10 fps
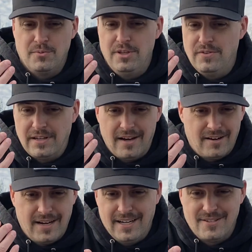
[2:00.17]
We even got
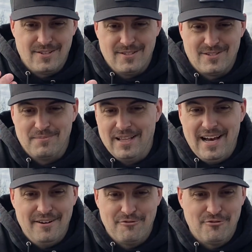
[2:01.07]
our hands on some
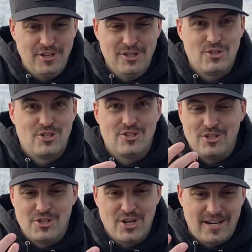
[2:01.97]
live fish just
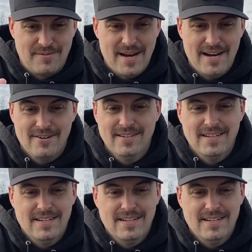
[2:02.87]
to check them out